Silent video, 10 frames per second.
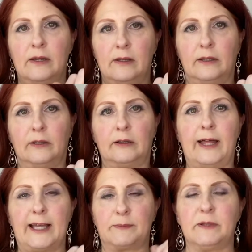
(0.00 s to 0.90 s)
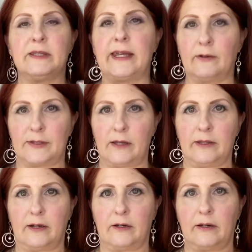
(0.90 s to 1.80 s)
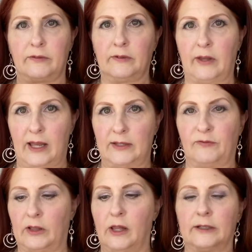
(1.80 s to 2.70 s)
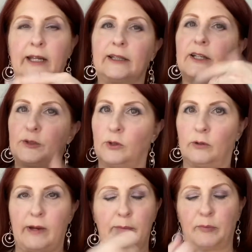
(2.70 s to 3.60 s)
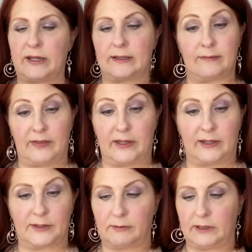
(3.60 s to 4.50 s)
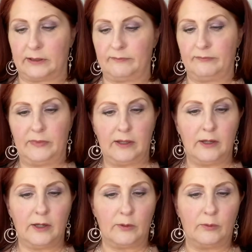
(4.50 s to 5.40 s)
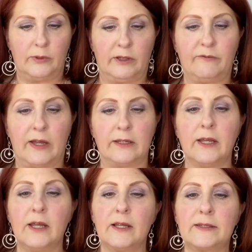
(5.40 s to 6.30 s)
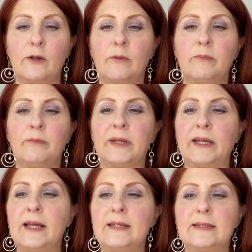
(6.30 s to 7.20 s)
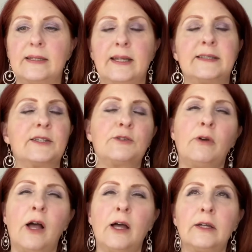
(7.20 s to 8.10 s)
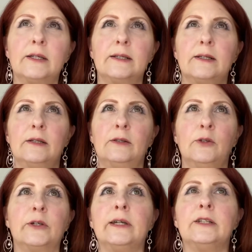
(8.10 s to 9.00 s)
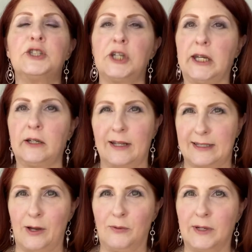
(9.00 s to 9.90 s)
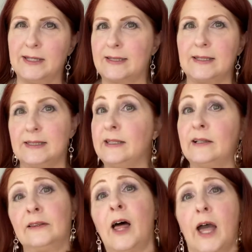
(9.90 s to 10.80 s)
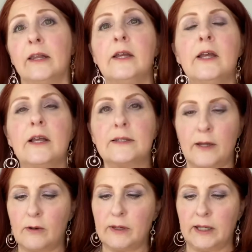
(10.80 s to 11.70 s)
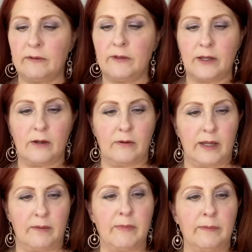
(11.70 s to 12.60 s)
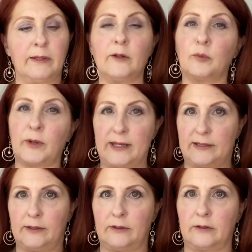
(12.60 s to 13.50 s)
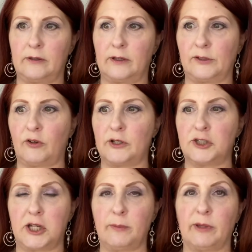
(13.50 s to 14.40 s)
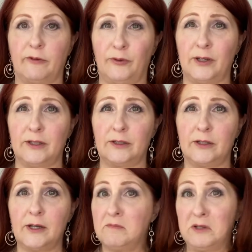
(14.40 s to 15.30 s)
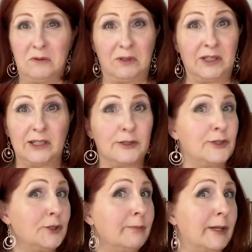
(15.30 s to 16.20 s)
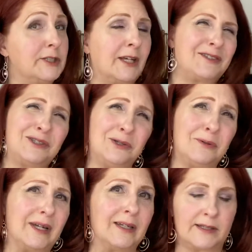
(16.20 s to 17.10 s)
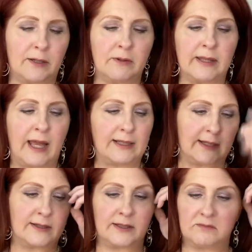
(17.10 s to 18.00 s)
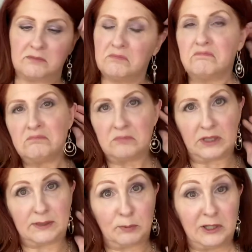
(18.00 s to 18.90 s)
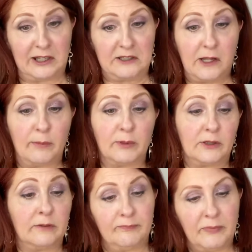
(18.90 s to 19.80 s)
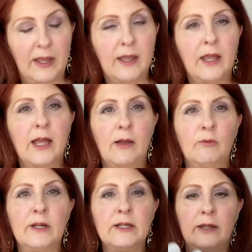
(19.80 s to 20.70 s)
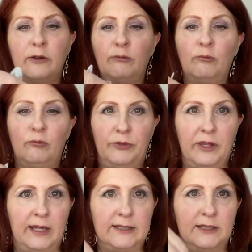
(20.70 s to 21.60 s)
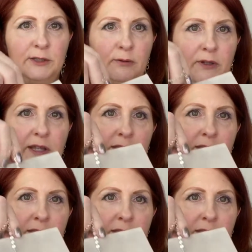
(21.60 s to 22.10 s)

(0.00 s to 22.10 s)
little clasp and dangles on there. As for the long necklace or a wrap bracelet, I think it's really, really fun. So because it's a strong looking chain on its own, it doesn't need a lot. So even though it may be a little pricier as far as chain by the foot, You don't really need to do much else to it. So in that sense, it's pretty economical. One other thing I did do with it,